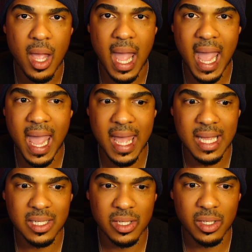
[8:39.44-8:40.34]

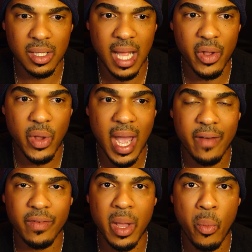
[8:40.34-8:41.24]
And now you
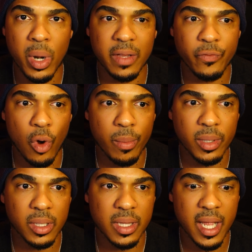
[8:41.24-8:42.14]
have a winning
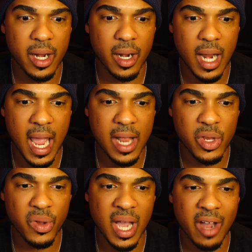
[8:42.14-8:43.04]
formula there,
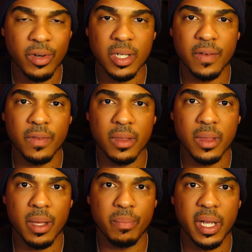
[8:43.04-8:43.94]
and you got rid of
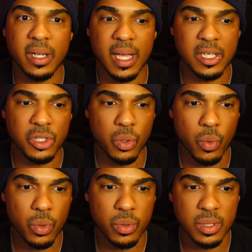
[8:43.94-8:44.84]
the player that
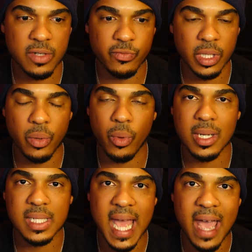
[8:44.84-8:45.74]
you didn't really
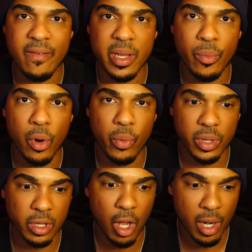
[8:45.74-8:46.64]
want to have anymore
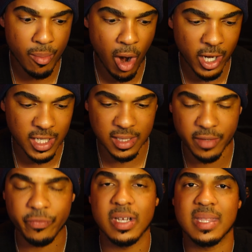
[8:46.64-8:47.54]
with Lauri Markkanen
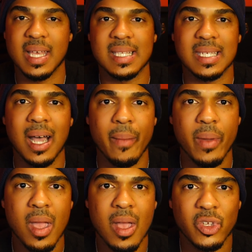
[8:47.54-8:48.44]
to free things up.
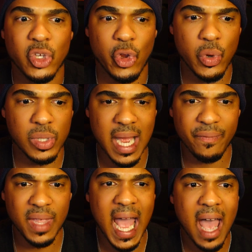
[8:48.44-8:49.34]
So you
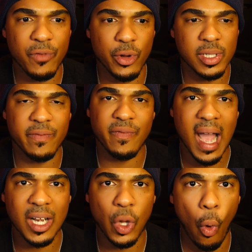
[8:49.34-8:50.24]
definitely have your
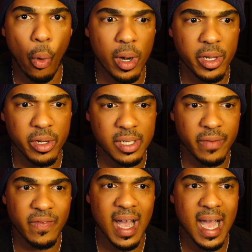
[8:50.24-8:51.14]
defined core and your
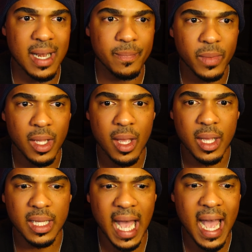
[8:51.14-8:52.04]
defined
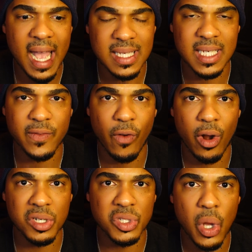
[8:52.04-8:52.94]
guys as
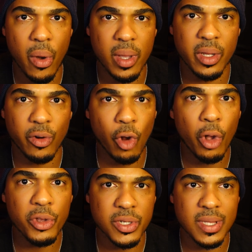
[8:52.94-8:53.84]
far as knowing their
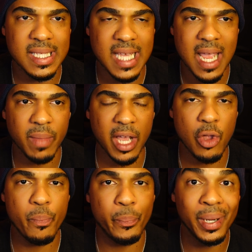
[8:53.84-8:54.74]
roles on the team. Like,
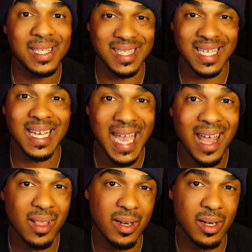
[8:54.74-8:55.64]
you put
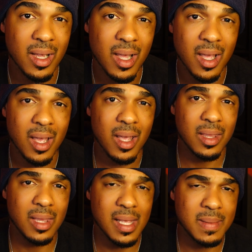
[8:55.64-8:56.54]
together
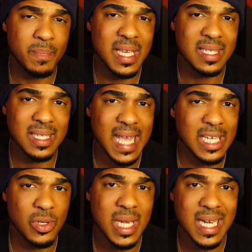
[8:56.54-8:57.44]
the pieces
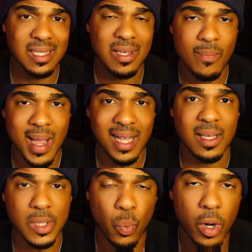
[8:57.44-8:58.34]
that you needed to make
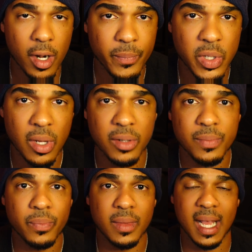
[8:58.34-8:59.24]
this work. You know,
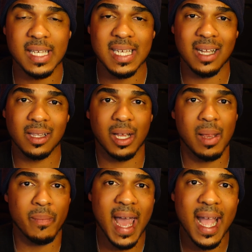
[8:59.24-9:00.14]
like I said,
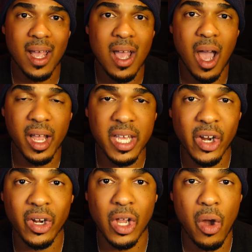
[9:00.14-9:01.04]
looking back a
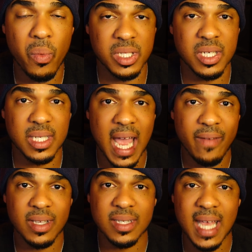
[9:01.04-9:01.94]
year ago with just
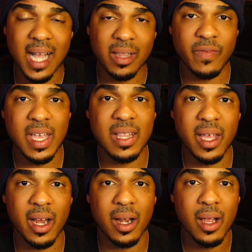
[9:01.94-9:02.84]
having Zach LaVine
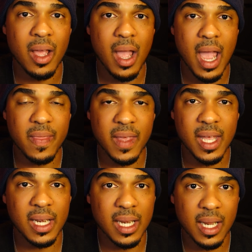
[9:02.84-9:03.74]
there, and
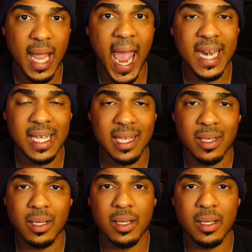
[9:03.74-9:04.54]
then adding